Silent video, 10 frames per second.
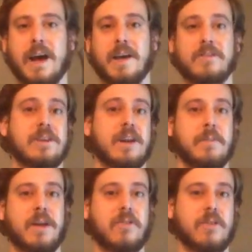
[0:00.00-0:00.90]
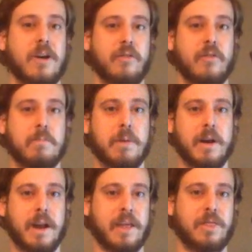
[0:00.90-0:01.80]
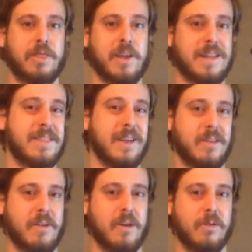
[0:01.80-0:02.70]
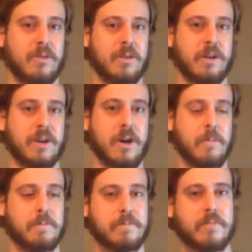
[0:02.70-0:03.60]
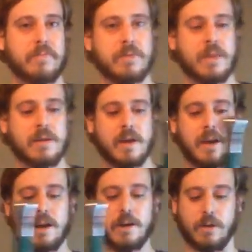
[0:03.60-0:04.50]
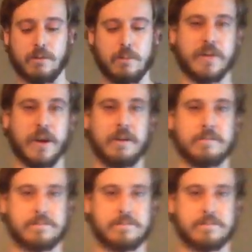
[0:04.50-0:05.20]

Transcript: I haven't done it myself, but I think that's how it's going to go. Anyways, moving on.